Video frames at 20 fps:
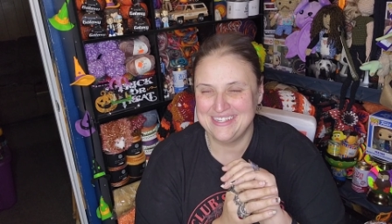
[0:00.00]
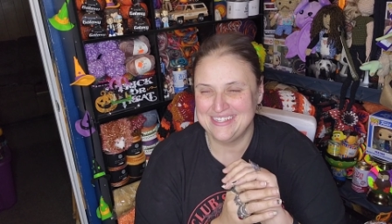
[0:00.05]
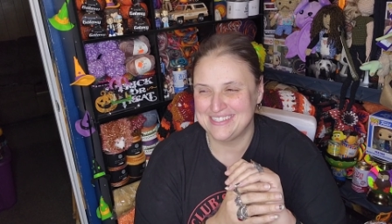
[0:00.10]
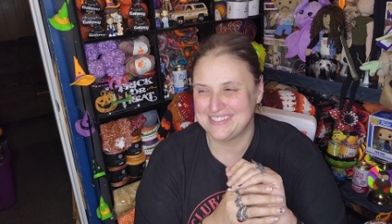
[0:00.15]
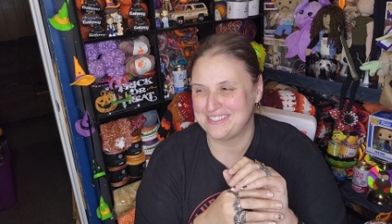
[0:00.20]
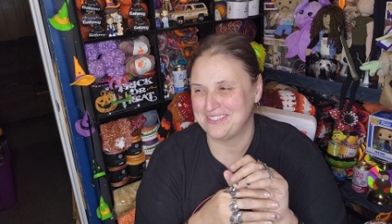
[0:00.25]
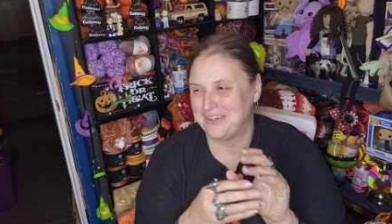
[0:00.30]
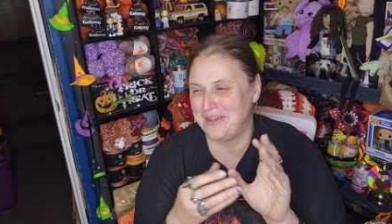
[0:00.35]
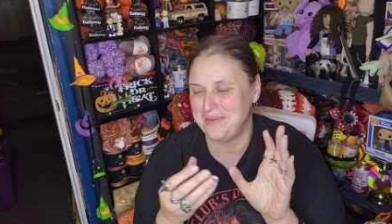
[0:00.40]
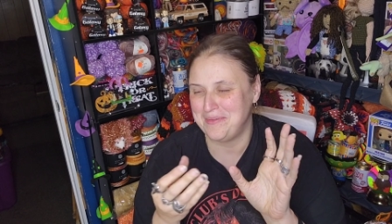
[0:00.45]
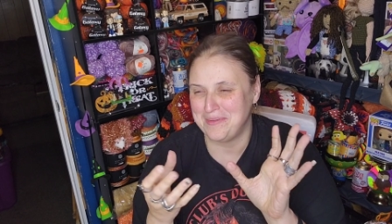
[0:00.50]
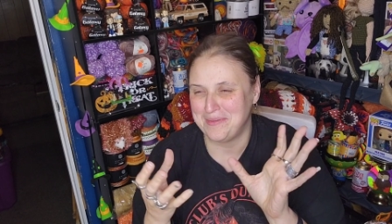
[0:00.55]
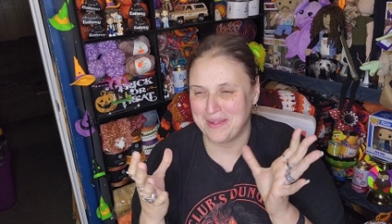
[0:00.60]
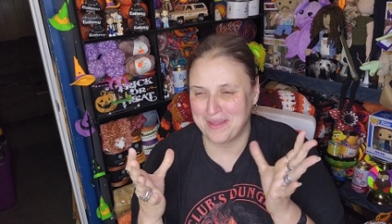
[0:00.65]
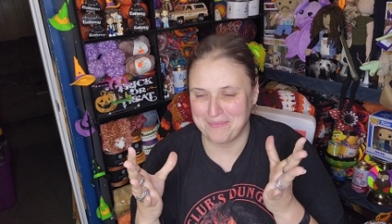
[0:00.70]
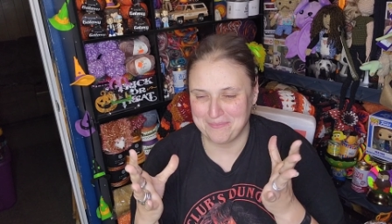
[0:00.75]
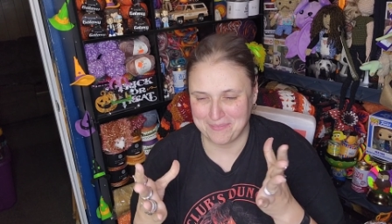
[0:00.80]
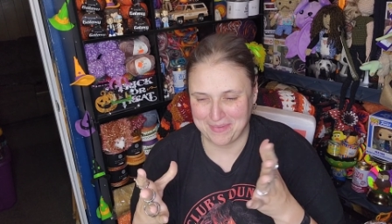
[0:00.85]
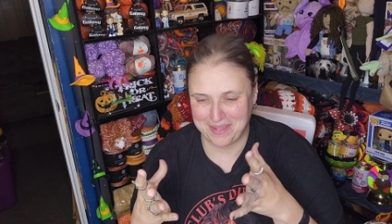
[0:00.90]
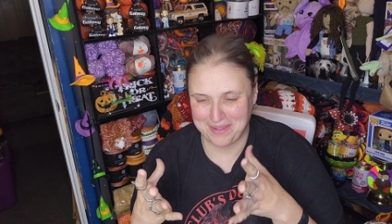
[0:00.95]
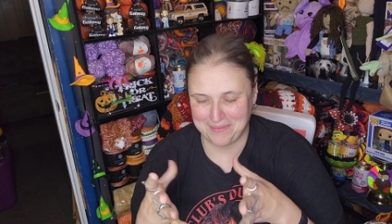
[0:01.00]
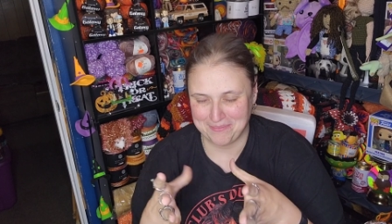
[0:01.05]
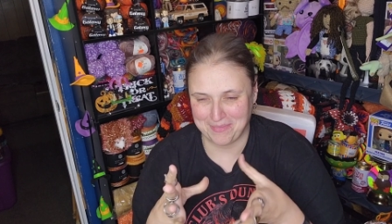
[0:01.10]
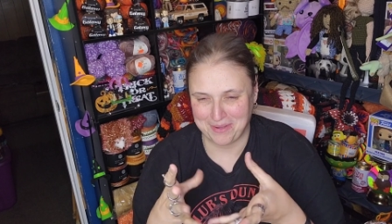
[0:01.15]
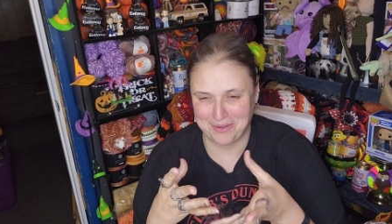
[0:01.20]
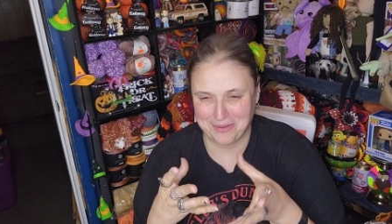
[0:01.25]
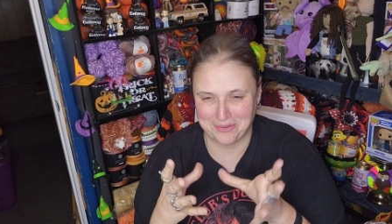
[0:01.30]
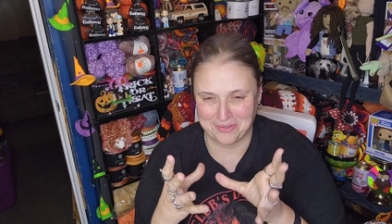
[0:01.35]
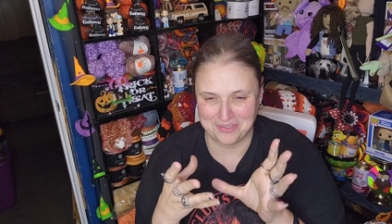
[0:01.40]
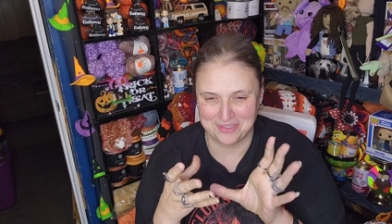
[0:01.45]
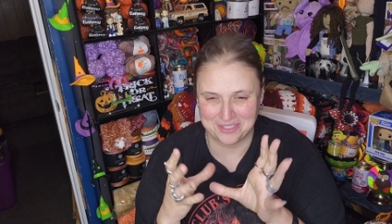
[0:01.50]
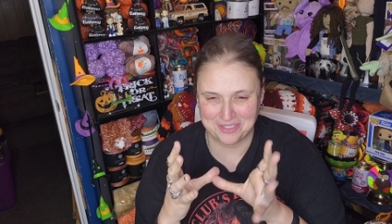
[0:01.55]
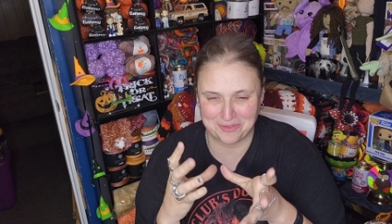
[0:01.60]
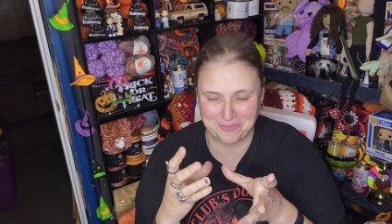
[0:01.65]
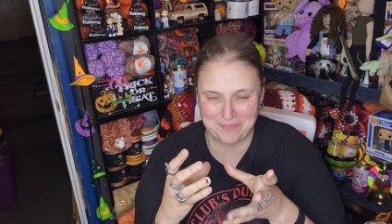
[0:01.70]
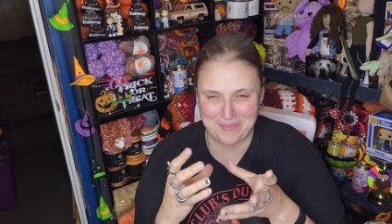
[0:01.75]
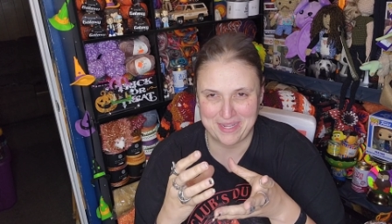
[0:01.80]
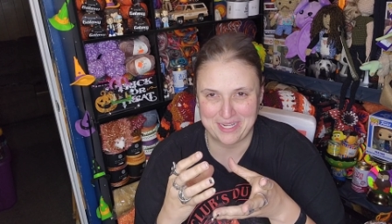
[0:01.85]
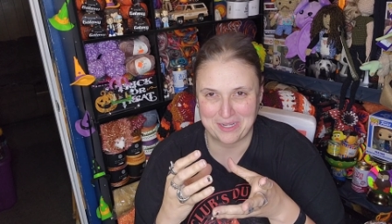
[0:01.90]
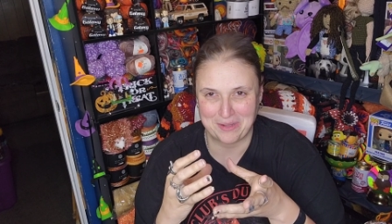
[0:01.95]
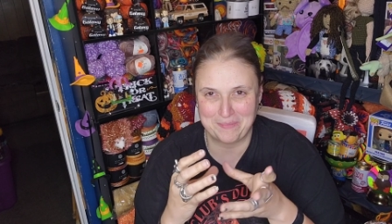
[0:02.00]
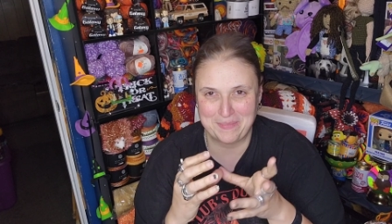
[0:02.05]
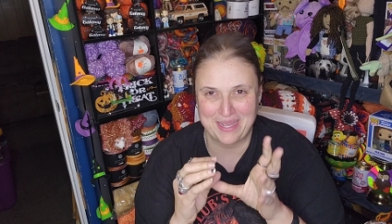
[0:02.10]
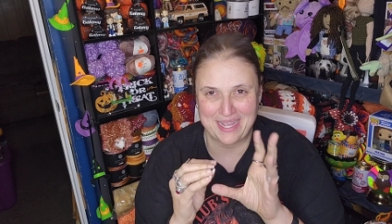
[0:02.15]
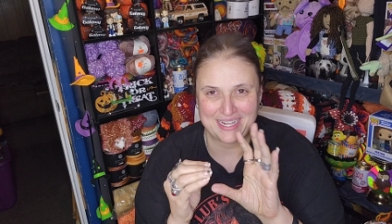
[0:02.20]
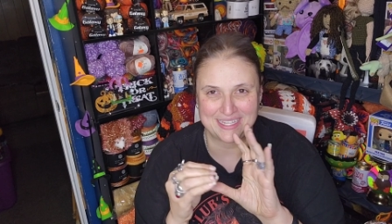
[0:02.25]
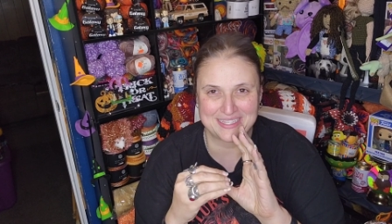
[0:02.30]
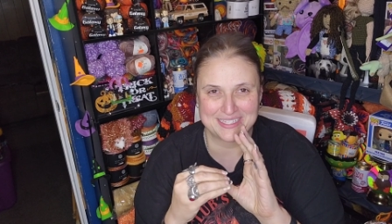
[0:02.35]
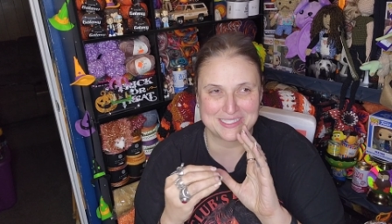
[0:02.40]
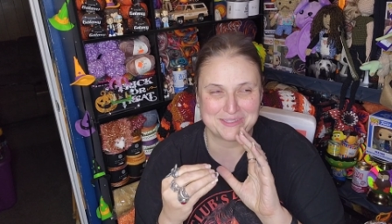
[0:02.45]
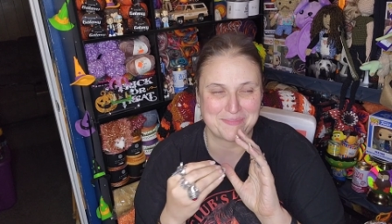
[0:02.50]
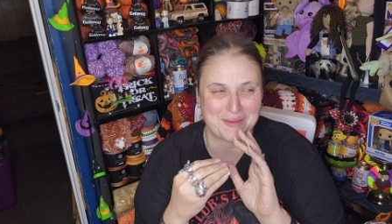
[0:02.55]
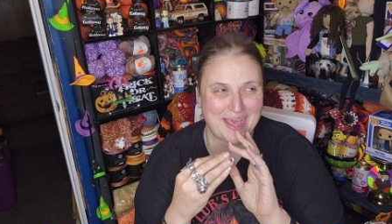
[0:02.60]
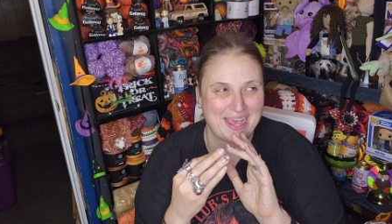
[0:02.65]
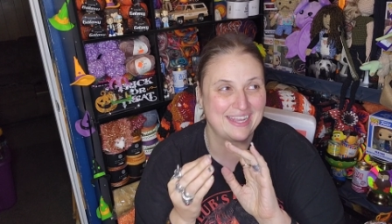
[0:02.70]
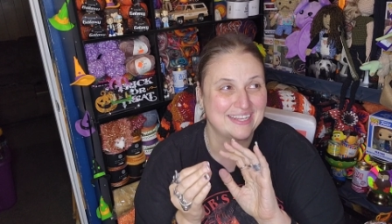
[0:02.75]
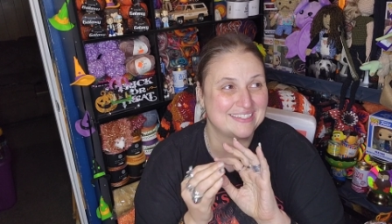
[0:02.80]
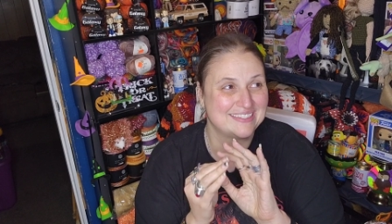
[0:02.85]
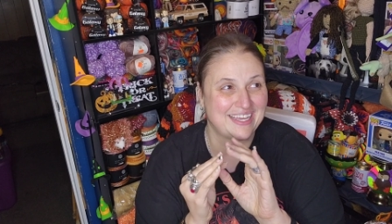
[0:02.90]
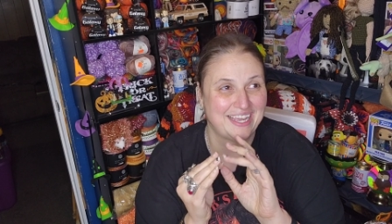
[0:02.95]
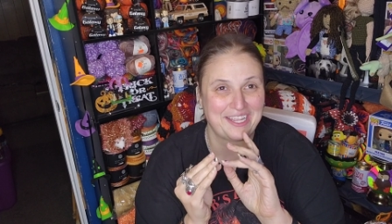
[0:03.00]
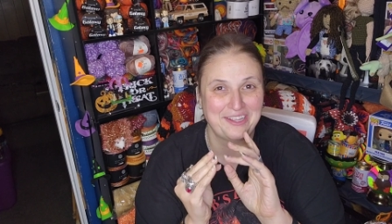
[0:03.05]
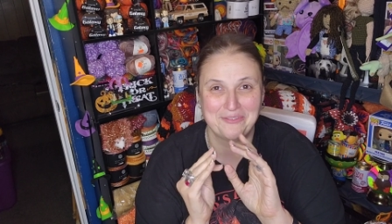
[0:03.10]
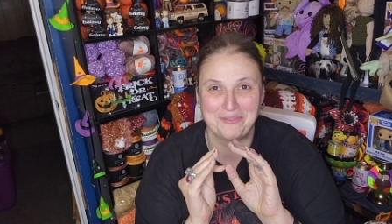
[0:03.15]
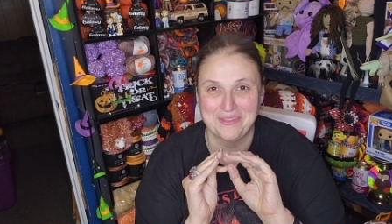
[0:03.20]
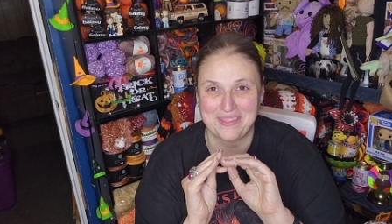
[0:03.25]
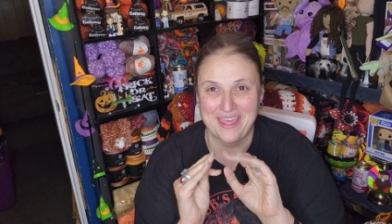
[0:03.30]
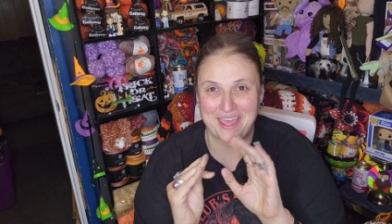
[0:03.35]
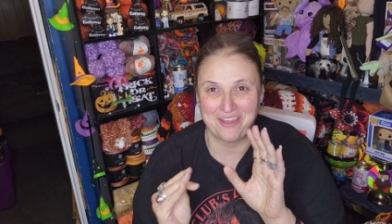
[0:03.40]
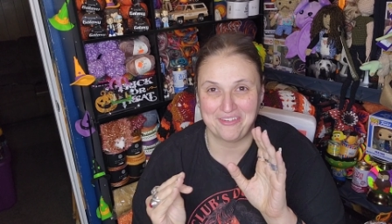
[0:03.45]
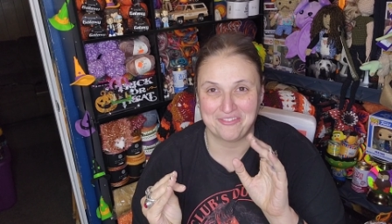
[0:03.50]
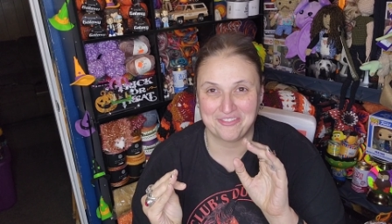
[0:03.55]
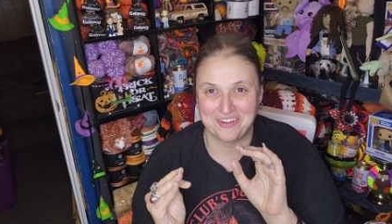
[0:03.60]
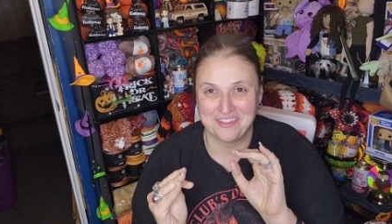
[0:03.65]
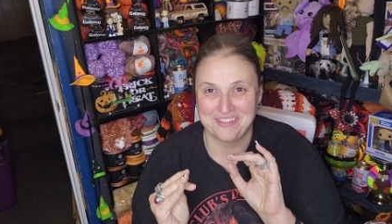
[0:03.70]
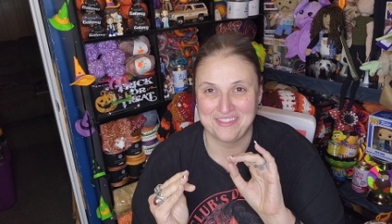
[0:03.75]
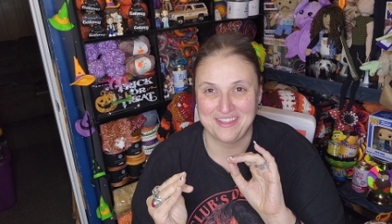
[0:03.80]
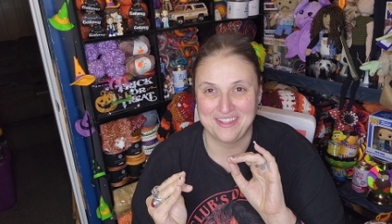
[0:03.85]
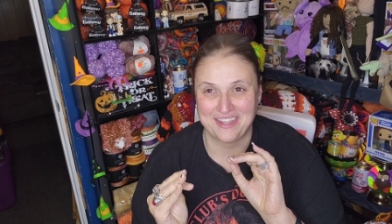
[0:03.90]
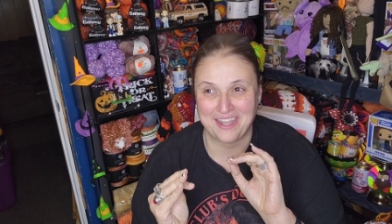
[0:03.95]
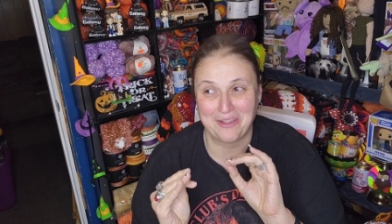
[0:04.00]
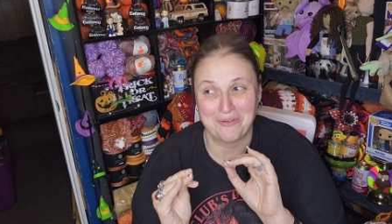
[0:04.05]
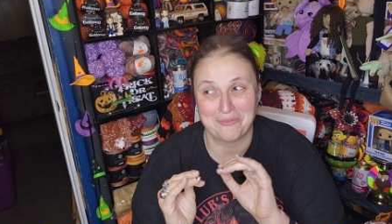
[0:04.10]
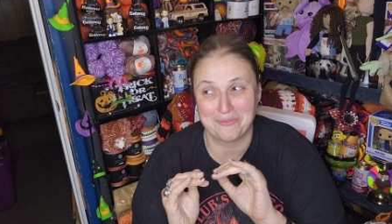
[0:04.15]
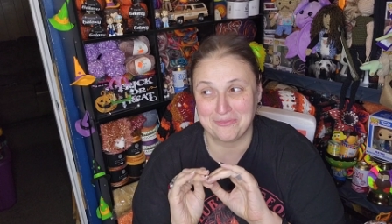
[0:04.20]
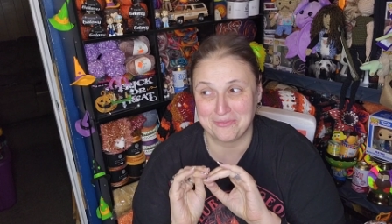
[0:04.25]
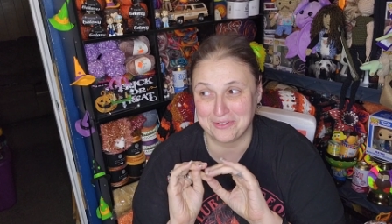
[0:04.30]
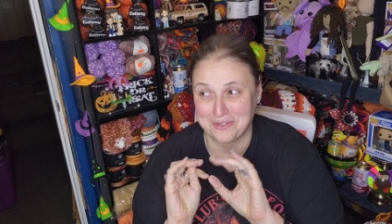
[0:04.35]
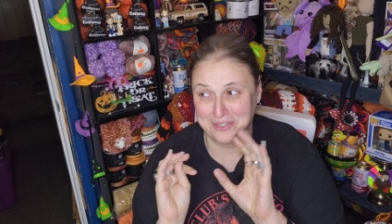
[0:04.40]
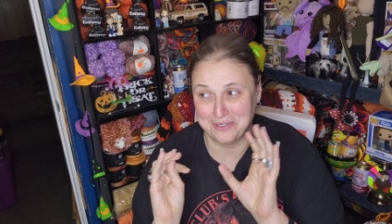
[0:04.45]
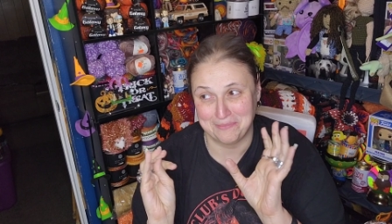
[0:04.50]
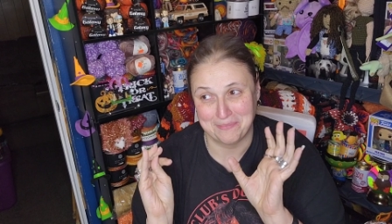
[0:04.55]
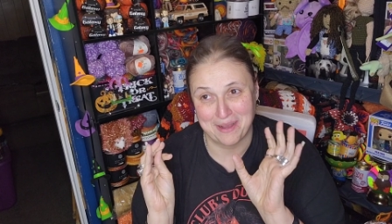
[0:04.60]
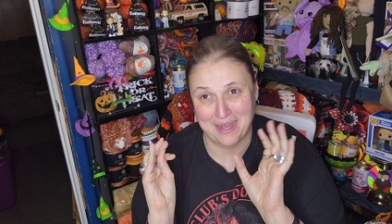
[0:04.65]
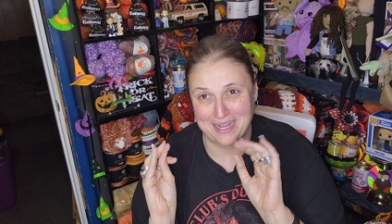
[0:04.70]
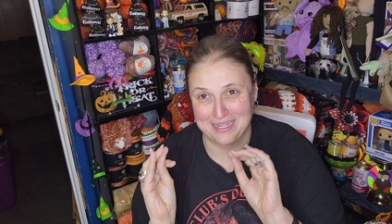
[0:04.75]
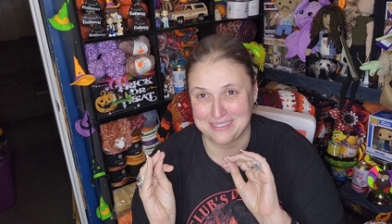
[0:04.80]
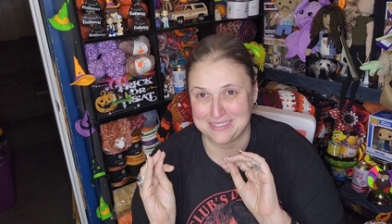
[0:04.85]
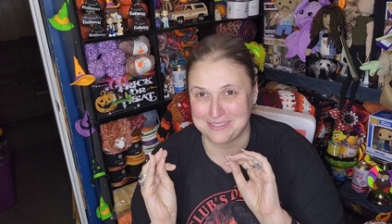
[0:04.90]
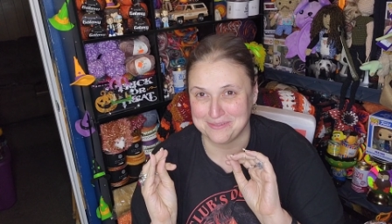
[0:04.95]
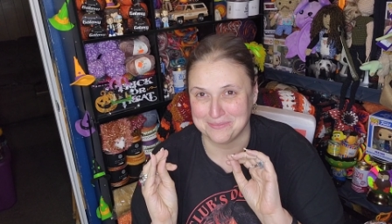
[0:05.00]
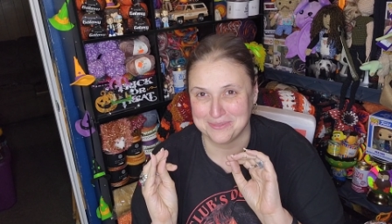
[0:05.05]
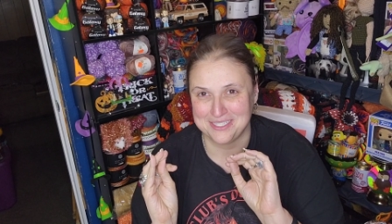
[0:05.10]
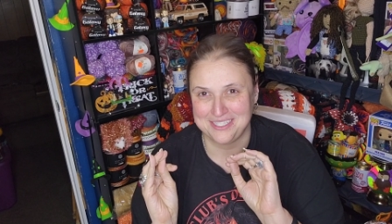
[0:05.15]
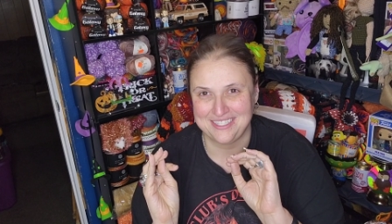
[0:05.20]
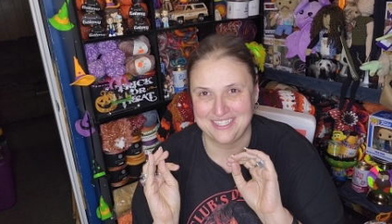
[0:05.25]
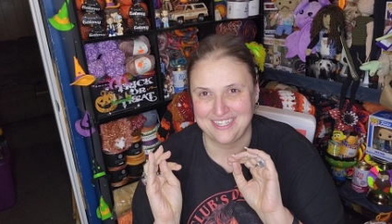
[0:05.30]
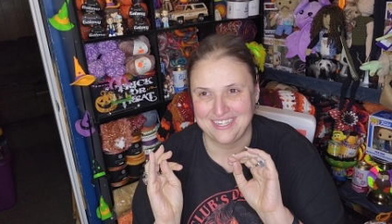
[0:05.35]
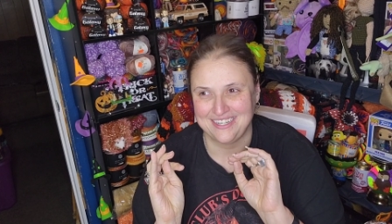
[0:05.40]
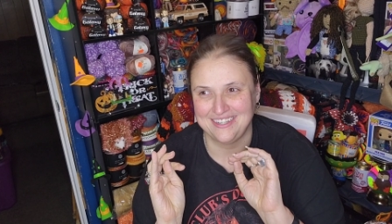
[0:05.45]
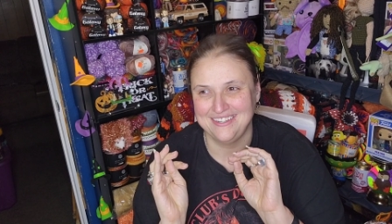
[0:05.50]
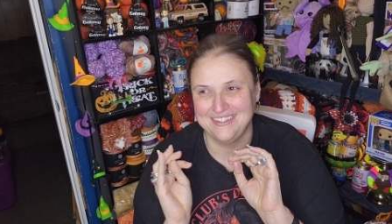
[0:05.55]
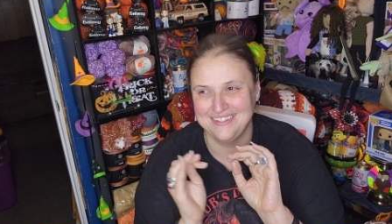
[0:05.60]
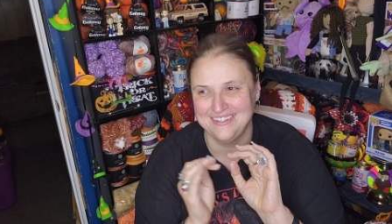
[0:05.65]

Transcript: So I mean my my whole little makeup bag that's packed tight with everything I could possibly need.